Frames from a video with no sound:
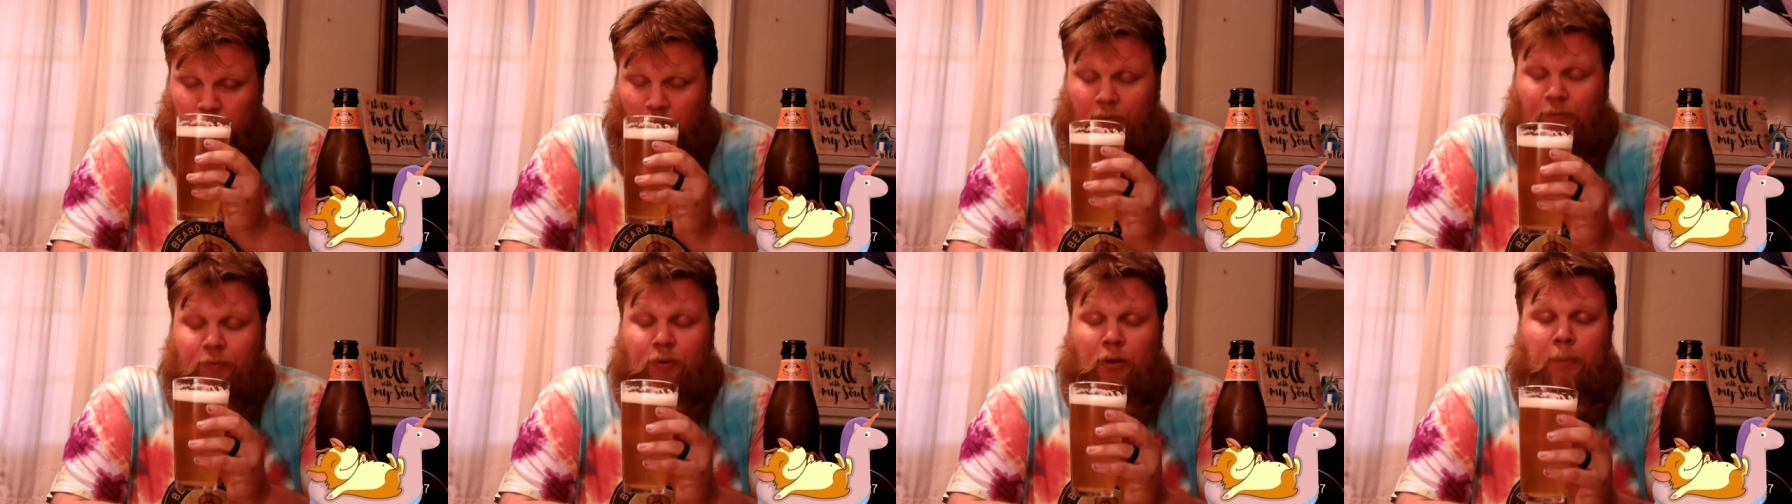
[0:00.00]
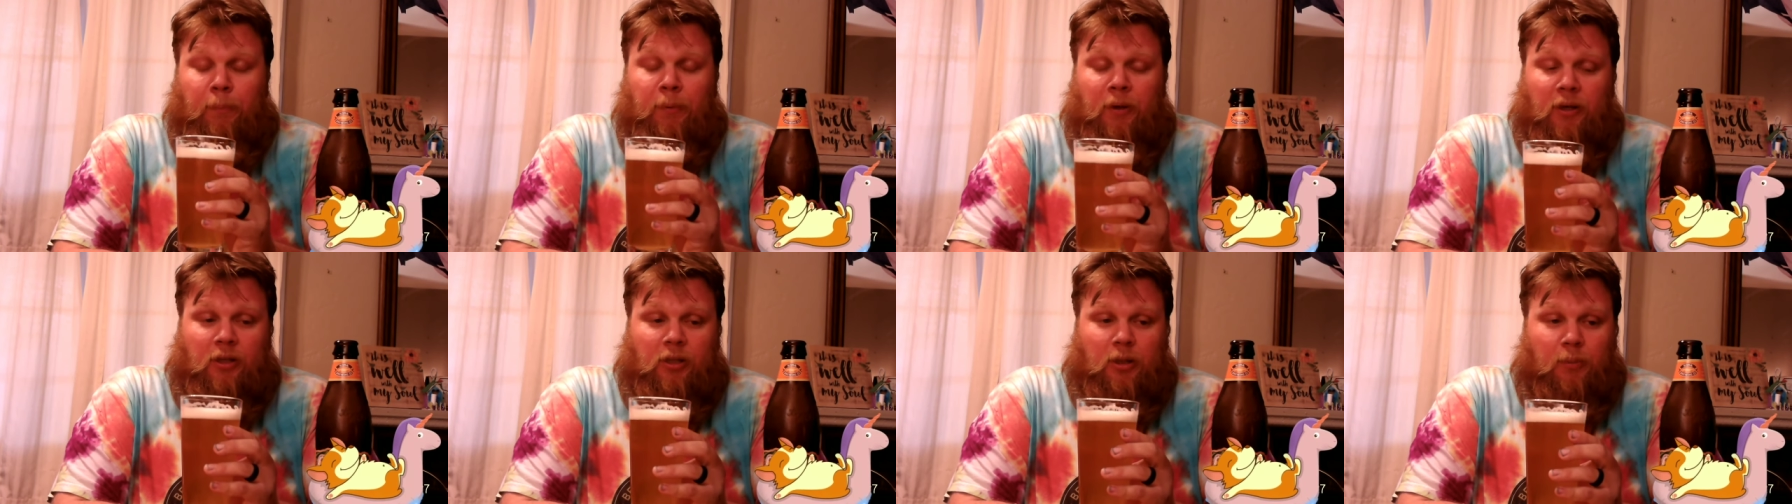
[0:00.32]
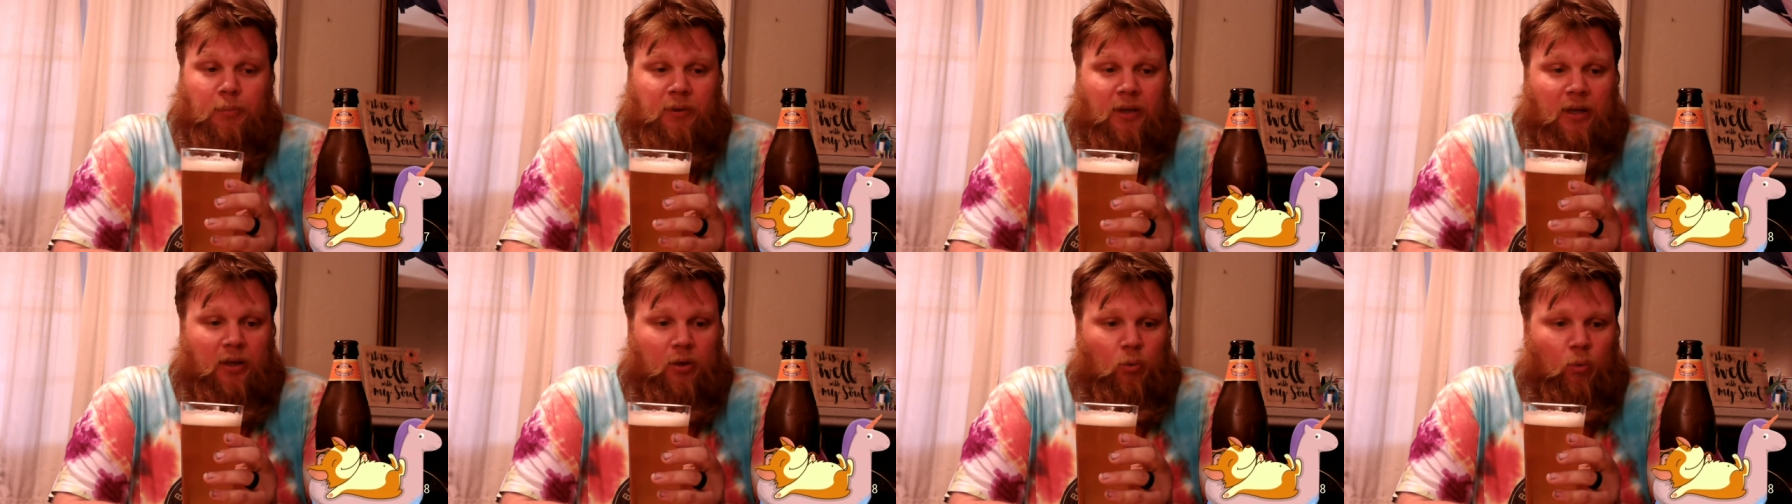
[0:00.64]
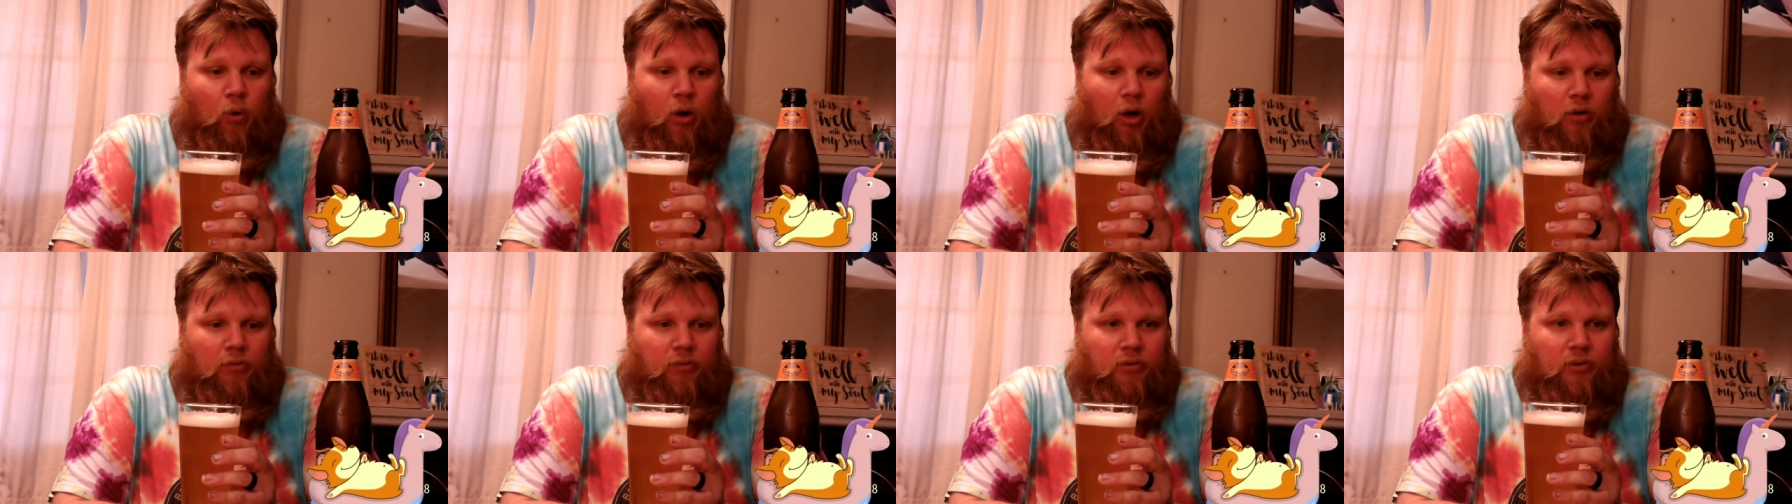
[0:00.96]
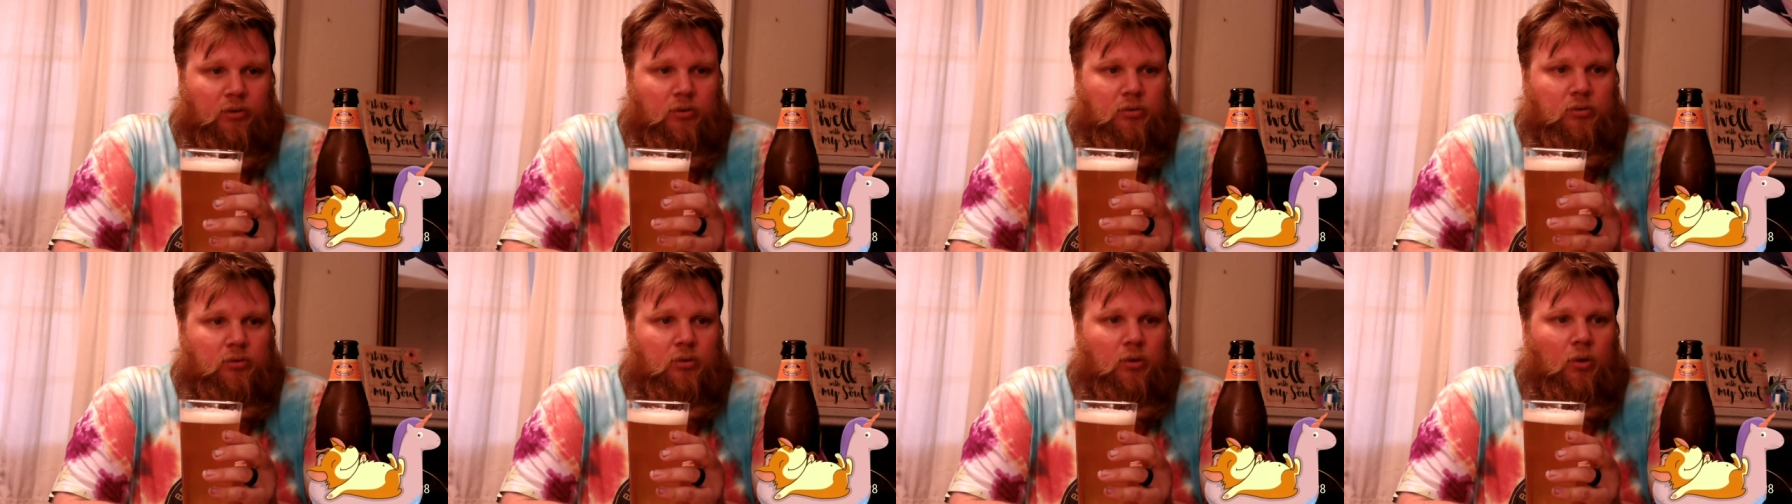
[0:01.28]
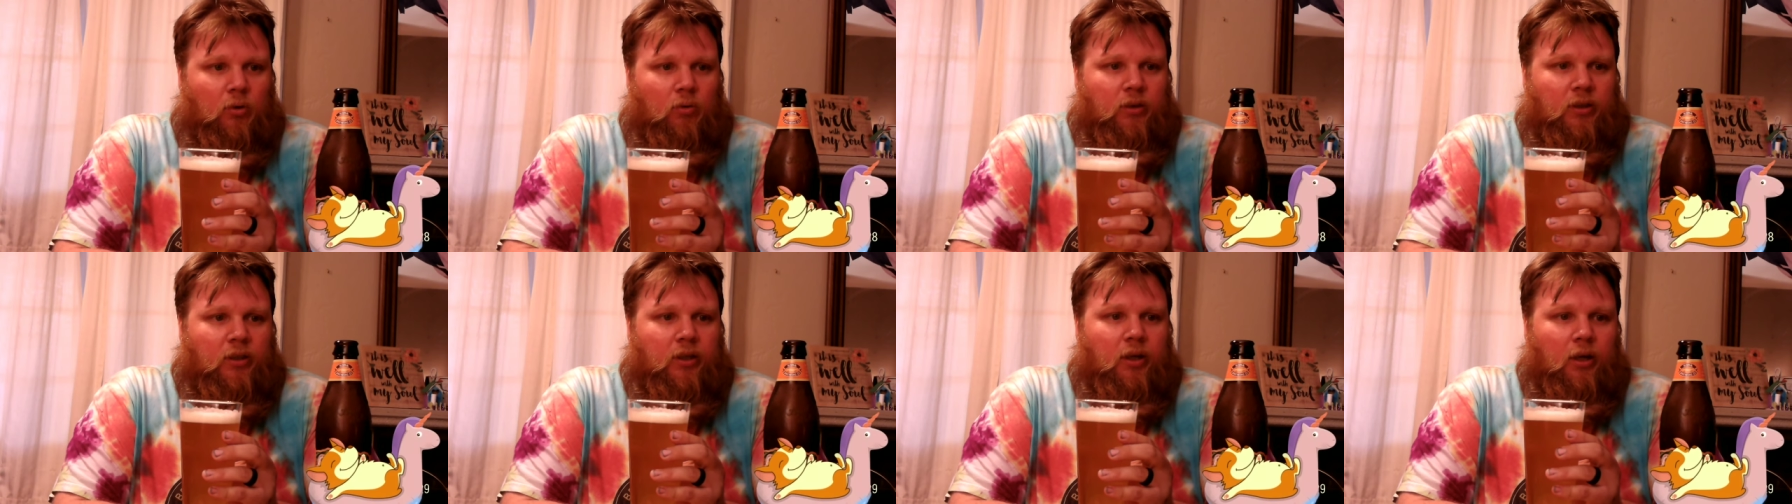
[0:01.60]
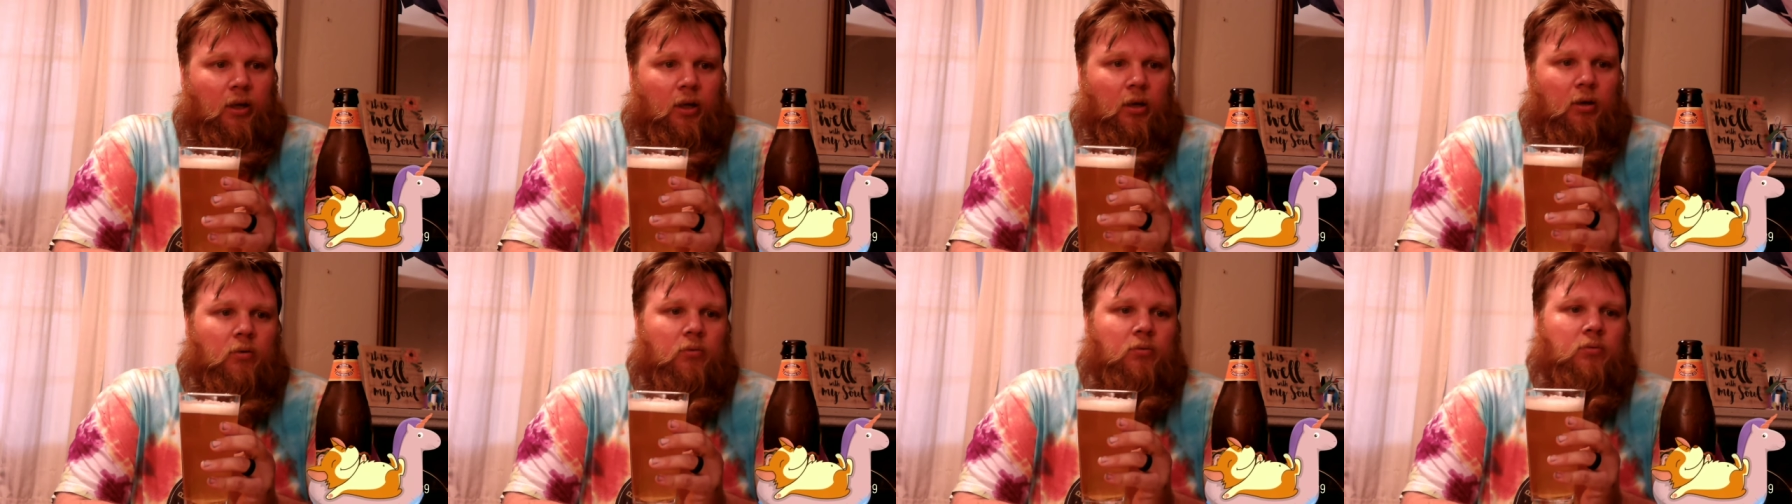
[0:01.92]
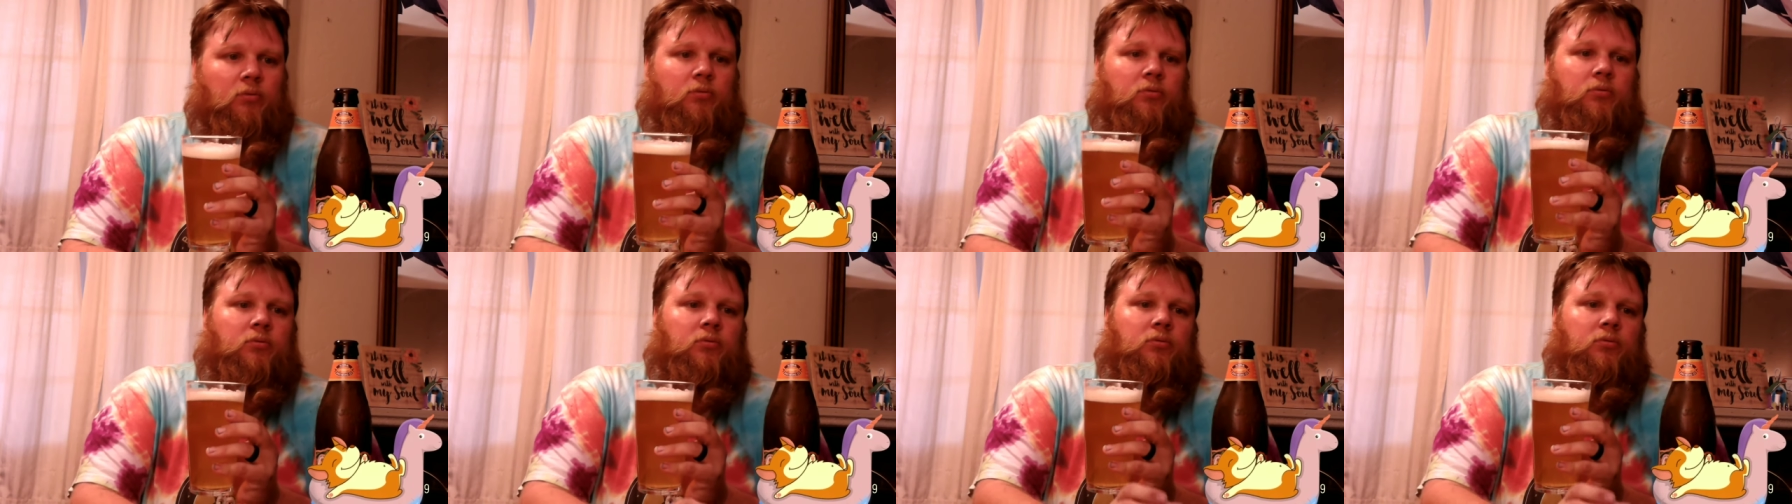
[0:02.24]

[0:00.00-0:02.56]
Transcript: Definitely picking up that guava. Holy cow.